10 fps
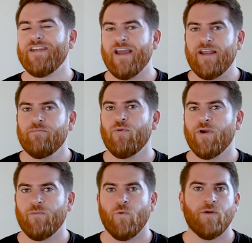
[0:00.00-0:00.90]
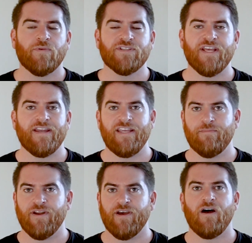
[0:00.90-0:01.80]
9.1%
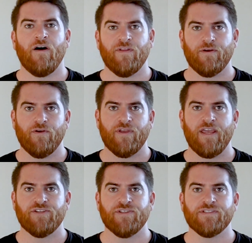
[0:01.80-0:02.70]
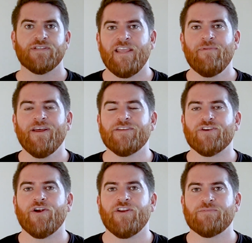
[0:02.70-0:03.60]
EBITDA on their locations. EBITDA is
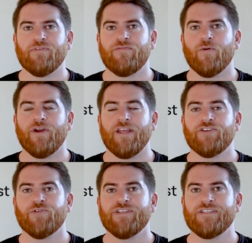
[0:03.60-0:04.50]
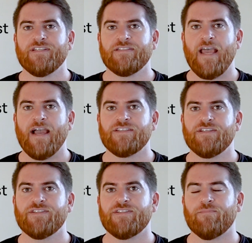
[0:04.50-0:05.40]
earnings before interest,
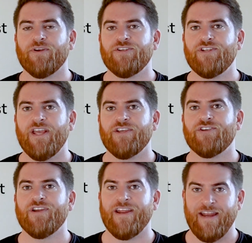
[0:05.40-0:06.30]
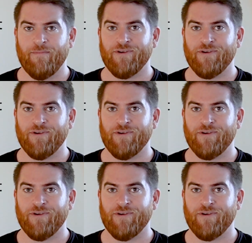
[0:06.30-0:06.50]
taxes, depreciation, and